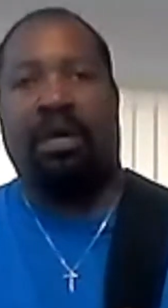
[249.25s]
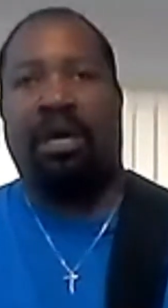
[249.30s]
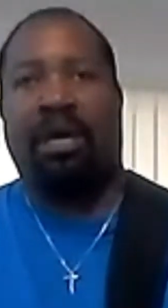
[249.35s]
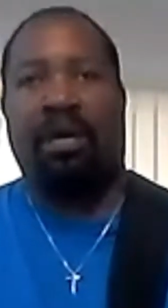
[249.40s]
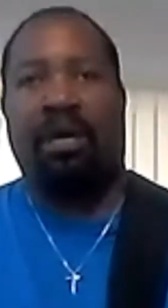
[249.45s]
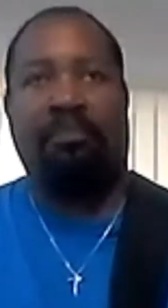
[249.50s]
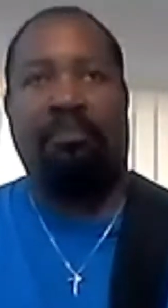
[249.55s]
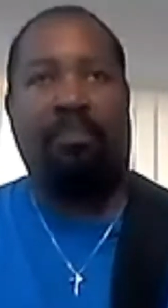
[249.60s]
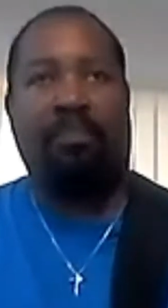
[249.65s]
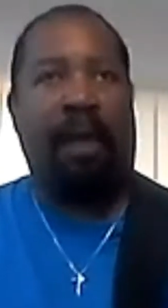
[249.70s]

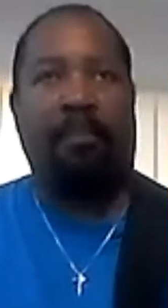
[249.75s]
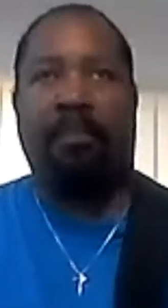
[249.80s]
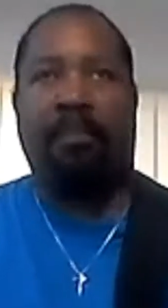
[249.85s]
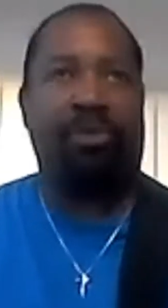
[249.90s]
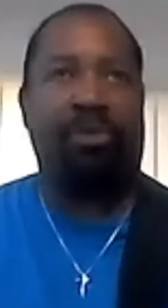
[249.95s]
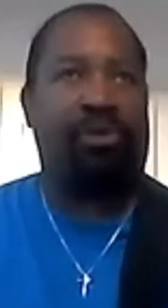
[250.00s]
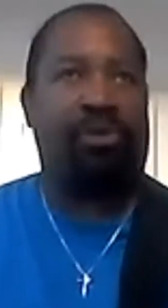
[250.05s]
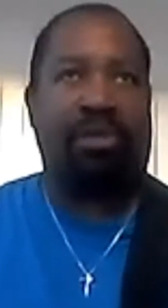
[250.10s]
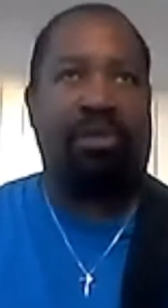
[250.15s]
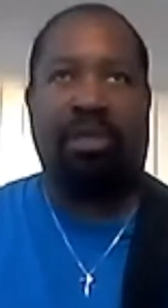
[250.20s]
My
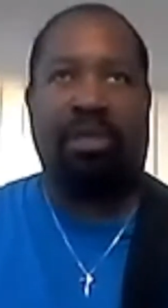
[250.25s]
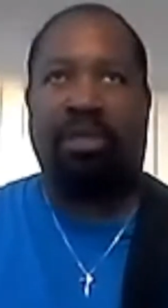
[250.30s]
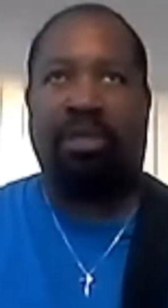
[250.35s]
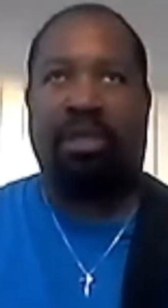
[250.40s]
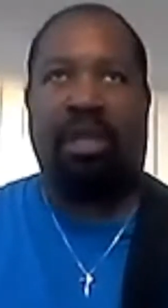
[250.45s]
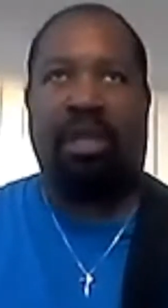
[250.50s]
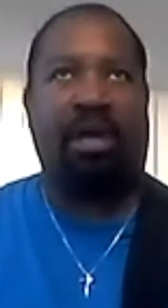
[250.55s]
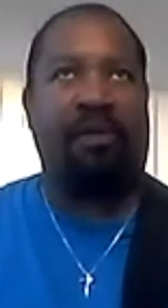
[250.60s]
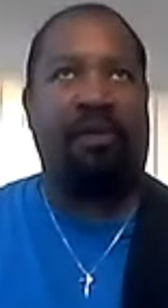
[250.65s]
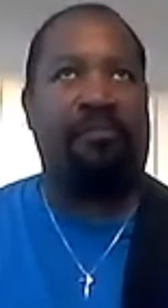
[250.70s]
mother
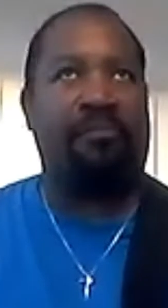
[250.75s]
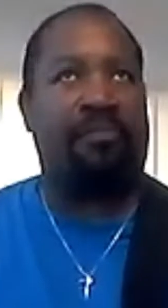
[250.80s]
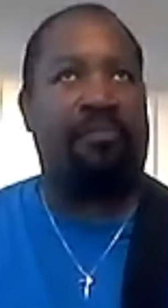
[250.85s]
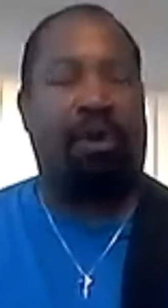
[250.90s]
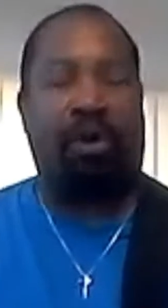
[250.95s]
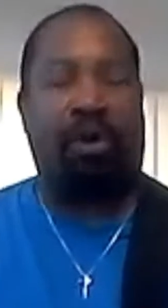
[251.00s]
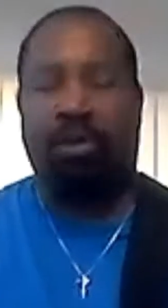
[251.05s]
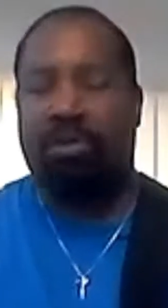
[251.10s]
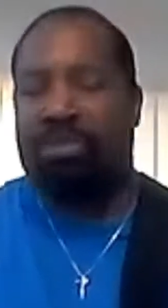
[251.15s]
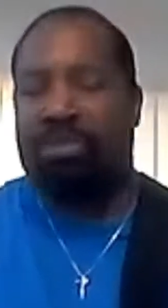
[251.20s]

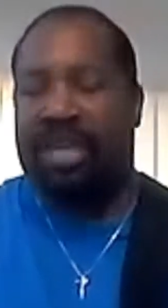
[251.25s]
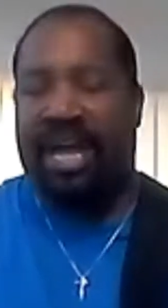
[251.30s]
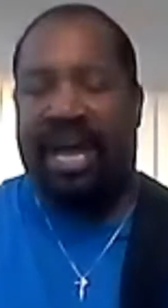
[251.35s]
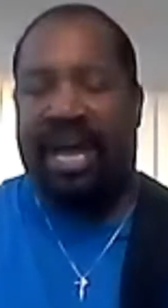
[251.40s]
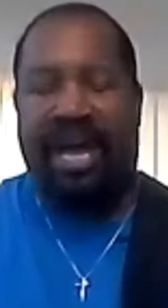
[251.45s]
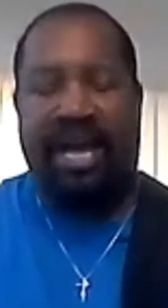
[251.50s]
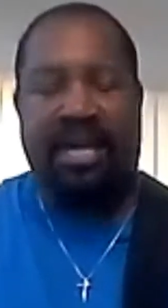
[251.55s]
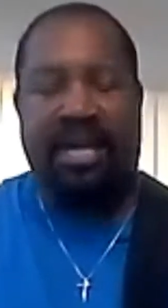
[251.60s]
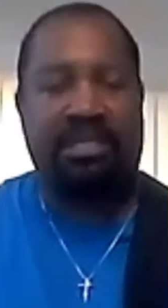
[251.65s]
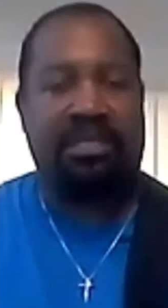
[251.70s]
loved old
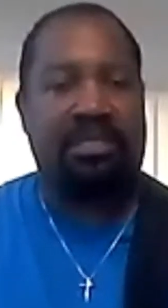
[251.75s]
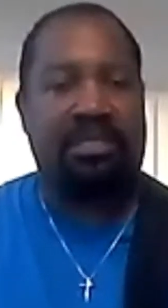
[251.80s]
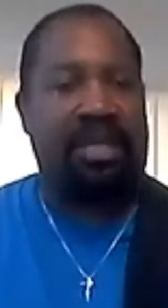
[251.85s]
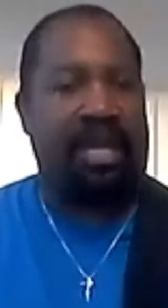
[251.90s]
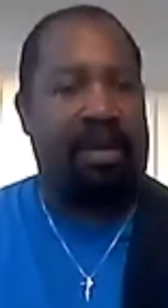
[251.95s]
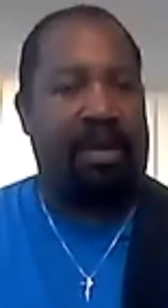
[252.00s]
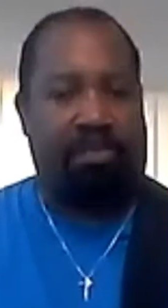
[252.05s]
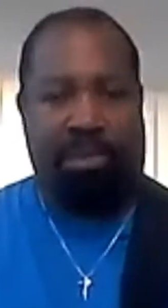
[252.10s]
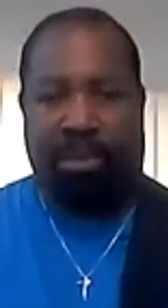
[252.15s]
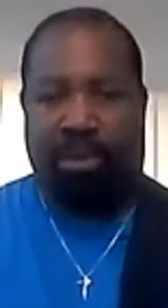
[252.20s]

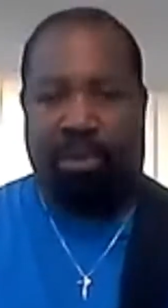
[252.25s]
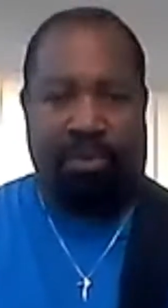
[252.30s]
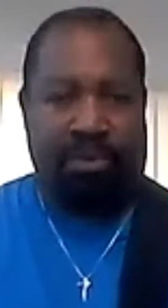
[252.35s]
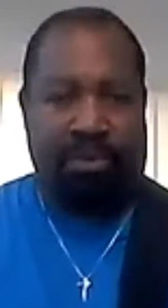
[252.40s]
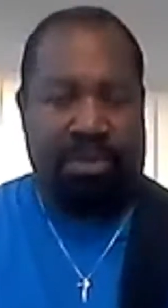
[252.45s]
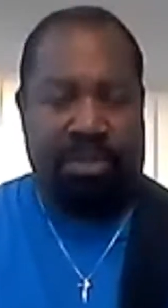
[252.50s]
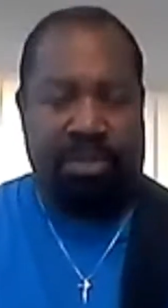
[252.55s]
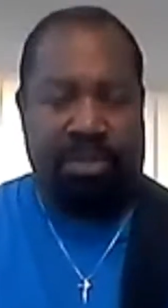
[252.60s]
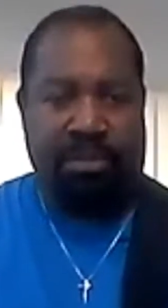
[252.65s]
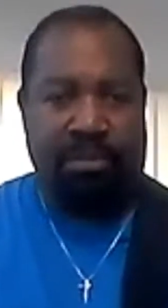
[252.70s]
jazz and
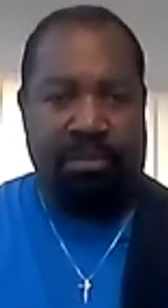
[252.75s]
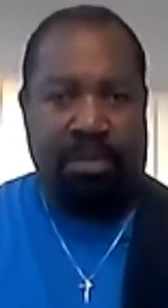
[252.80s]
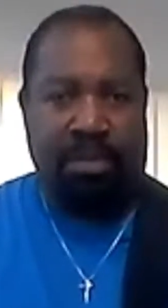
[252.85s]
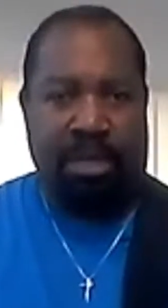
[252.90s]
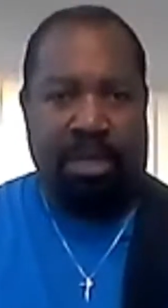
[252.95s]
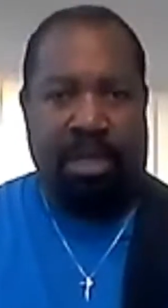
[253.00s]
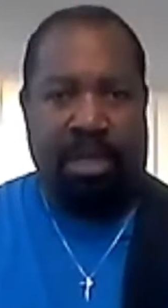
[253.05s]
blues.